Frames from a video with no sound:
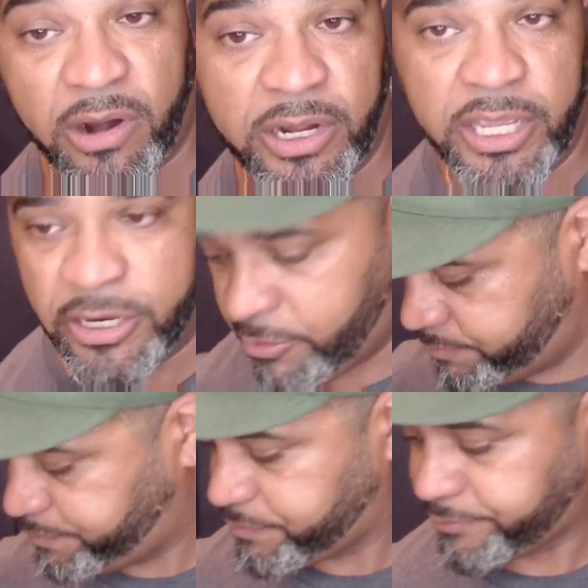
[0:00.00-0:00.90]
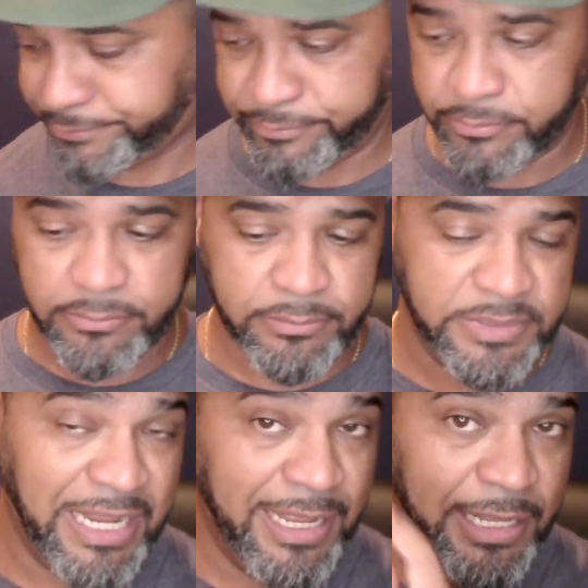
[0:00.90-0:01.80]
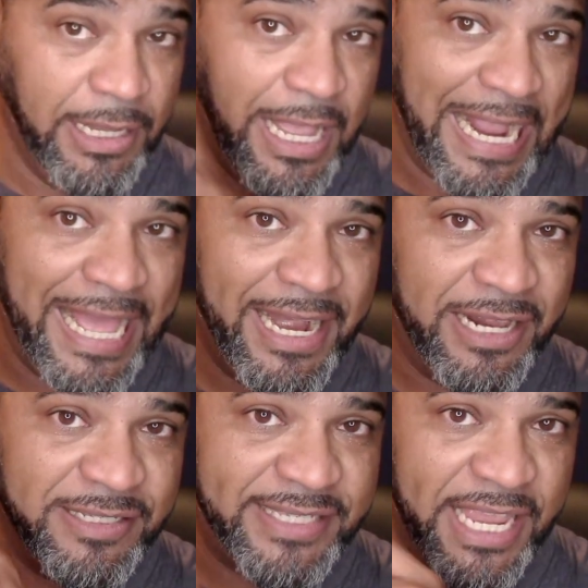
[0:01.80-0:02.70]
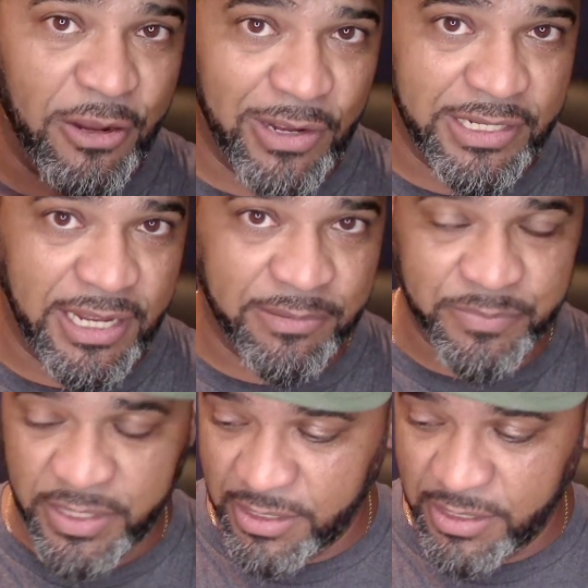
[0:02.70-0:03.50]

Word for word: around here. I got it on sale on